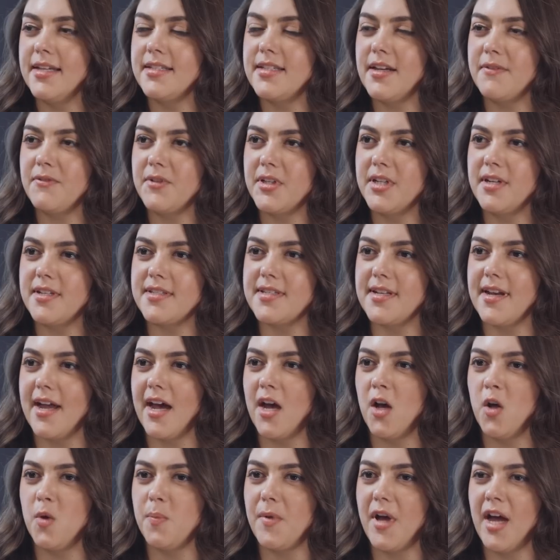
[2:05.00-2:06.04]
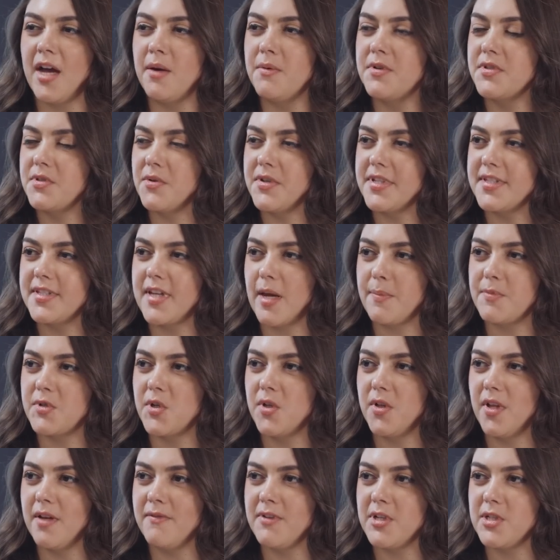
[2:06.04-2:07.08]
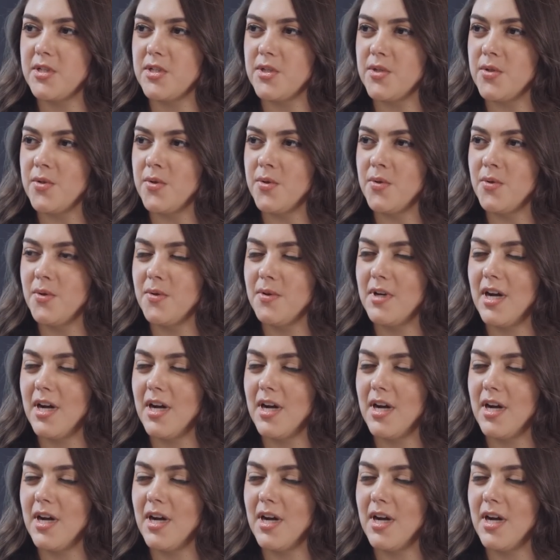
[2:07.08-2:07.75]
definitely doesn't help. I was always skeptical of it too.